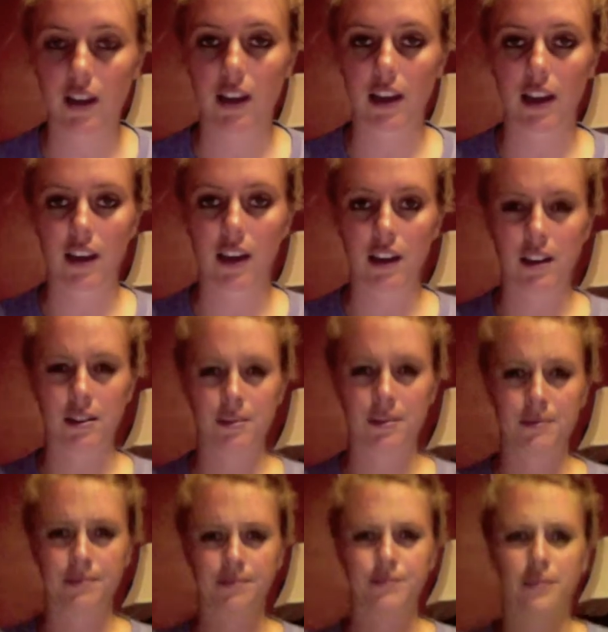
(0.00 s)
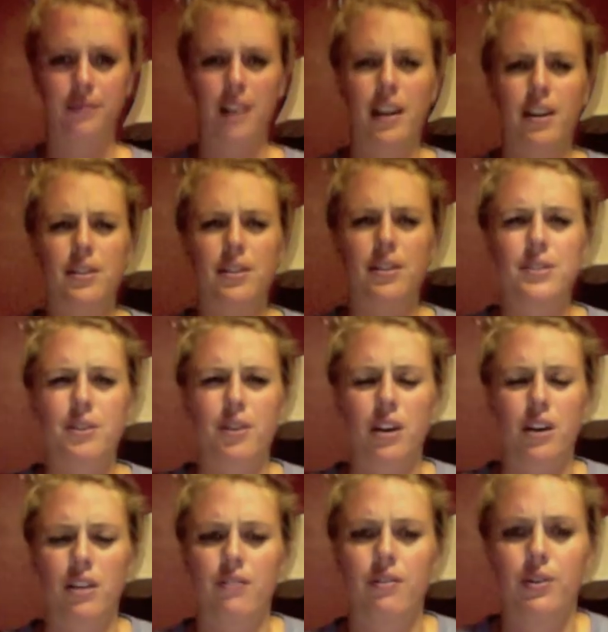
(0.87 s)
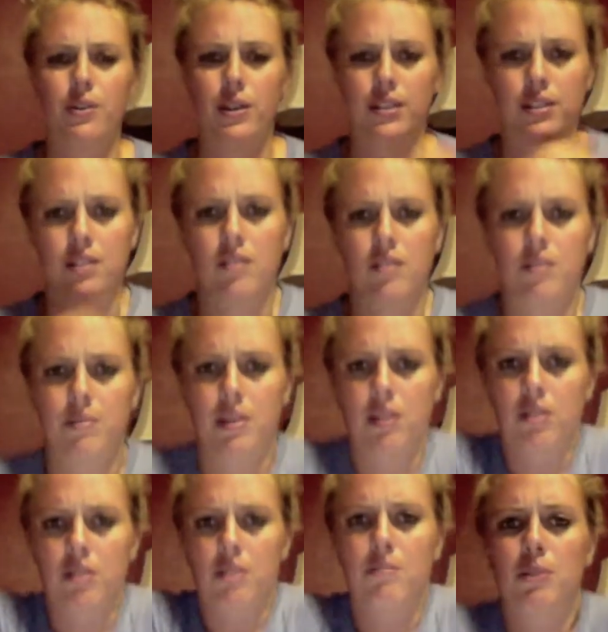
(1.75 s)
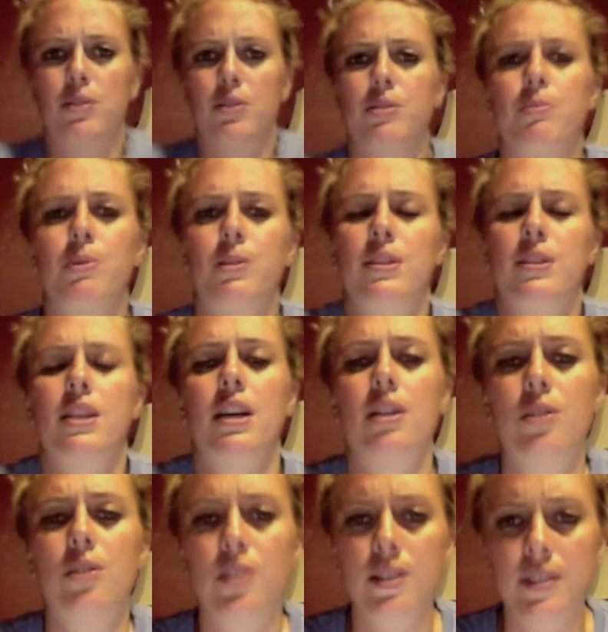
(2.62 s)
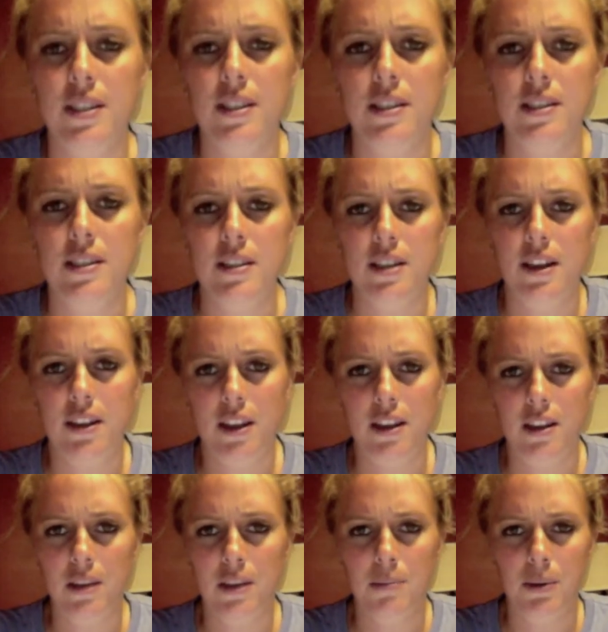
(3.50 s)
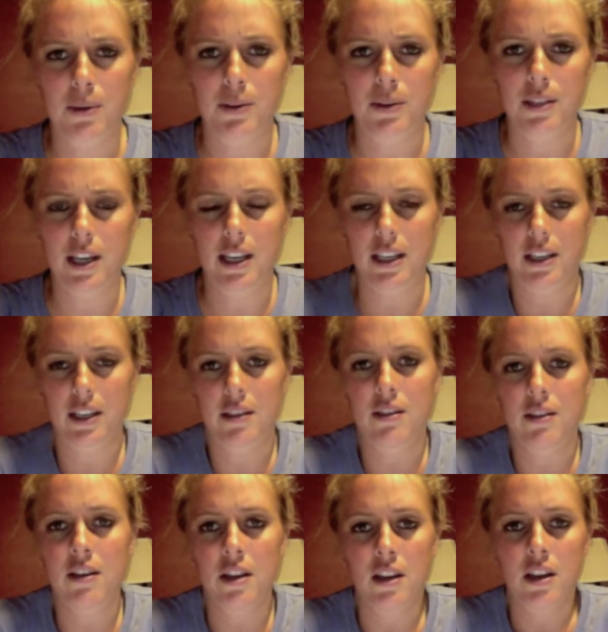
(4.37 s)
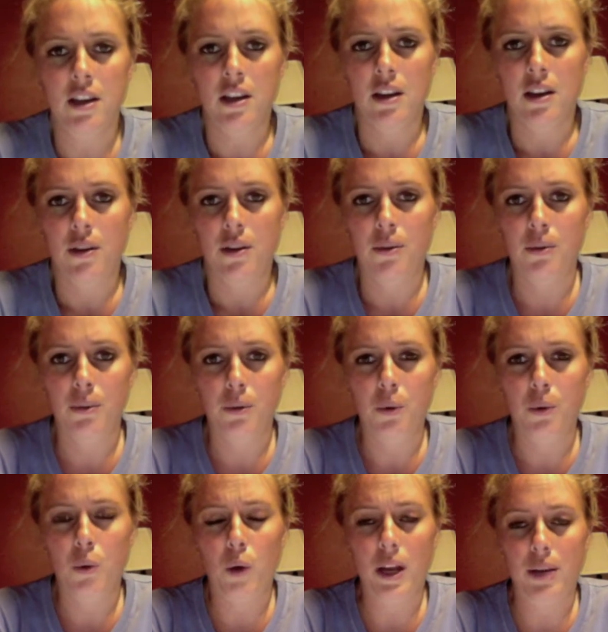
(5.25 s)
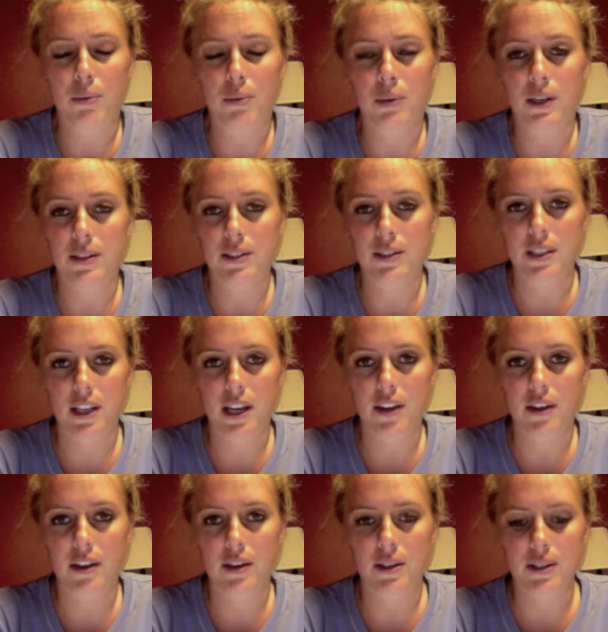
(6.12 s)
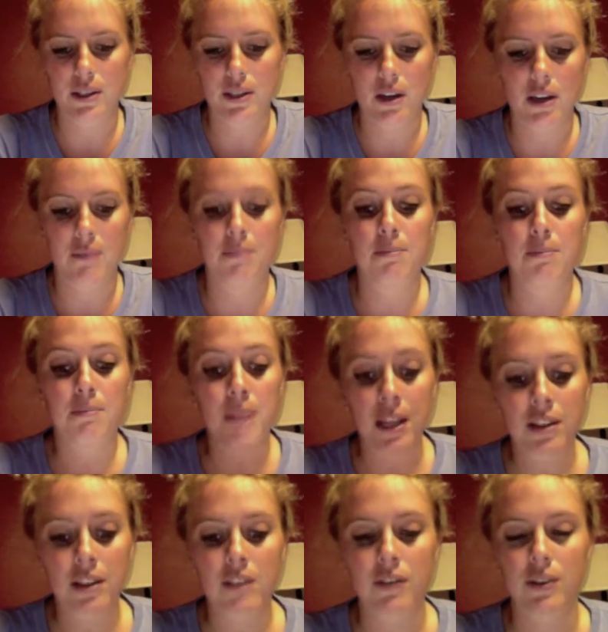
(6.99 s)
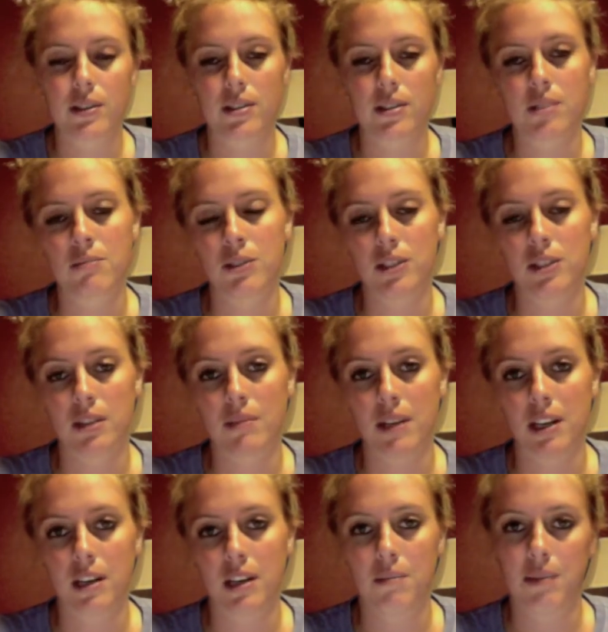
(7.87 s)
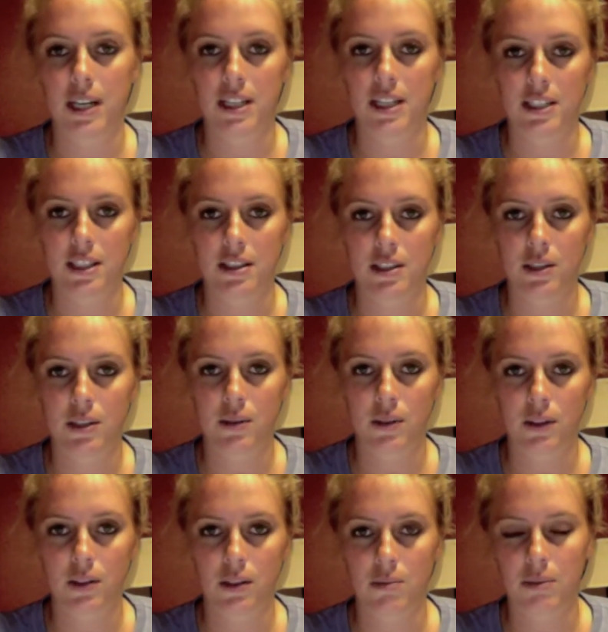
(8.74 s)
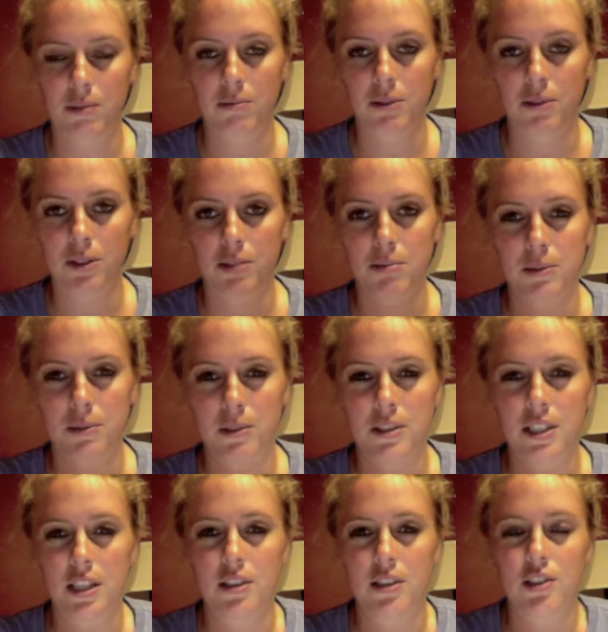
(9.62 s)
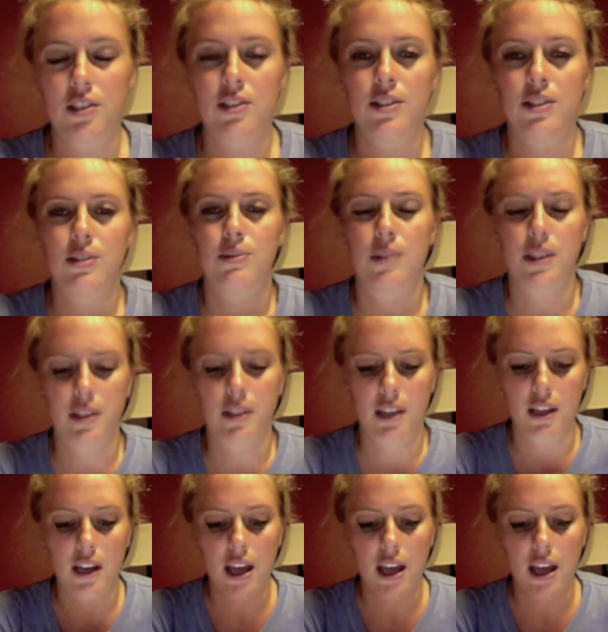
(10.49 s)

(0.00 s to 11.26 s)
I also kind of focused a little bit on the multiple intelligences. I think they both tied in quite well together. So I mainly focused on multimedia, but I did do a little bit of multiple intelligences with it.